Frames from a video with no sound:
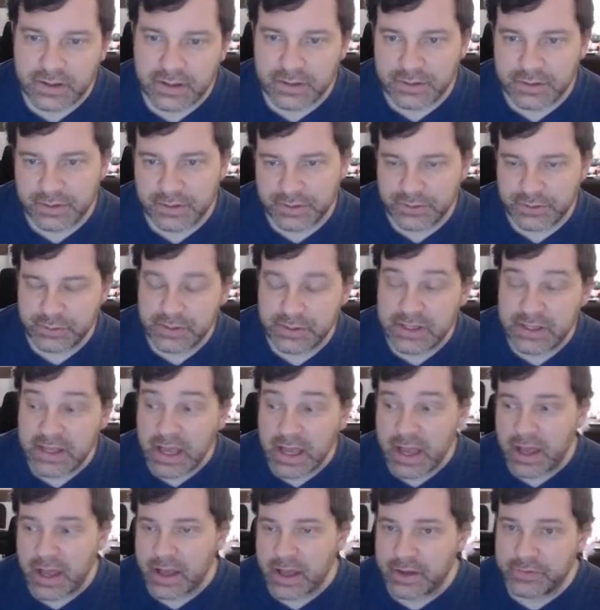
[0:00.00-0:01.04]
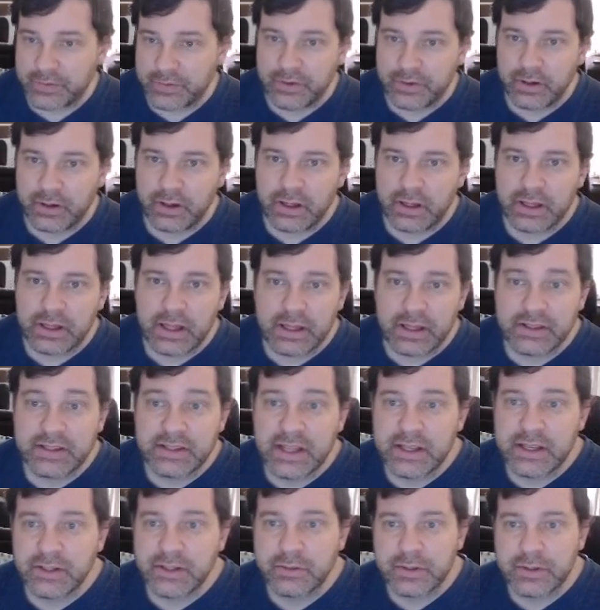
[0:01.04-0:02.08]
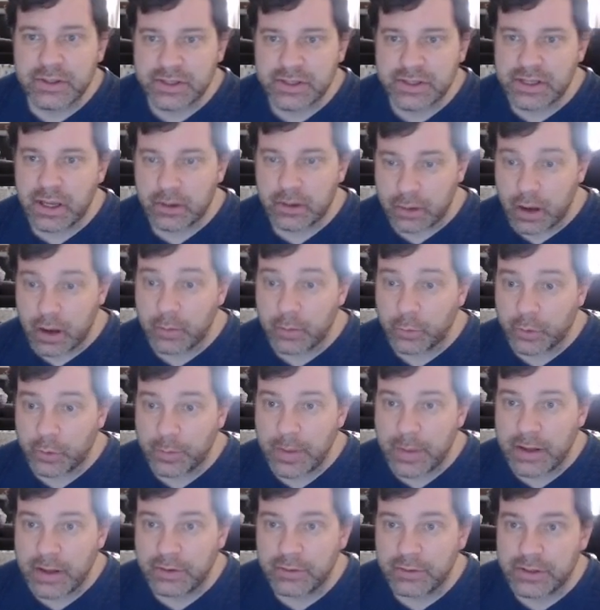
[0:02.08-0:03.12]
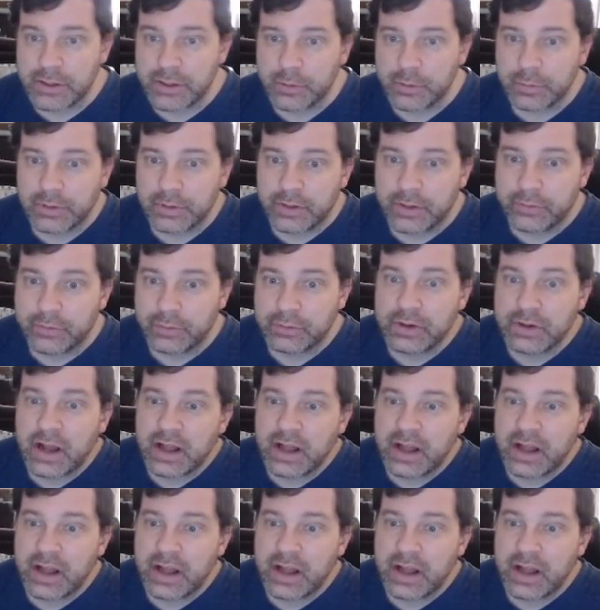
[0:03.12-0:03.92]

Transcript: So yeah, a very dangerous combo commander here, believe it or not.